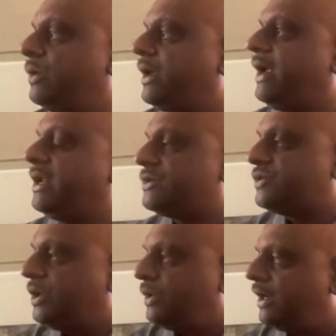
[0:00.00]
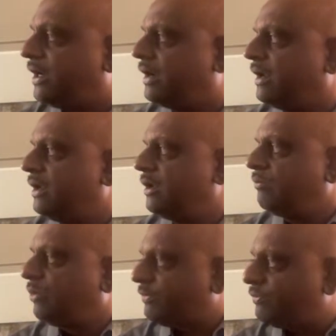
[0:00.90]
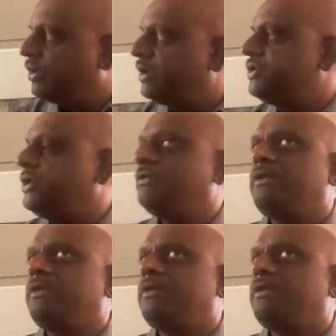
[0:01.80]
looking at the cellular morphology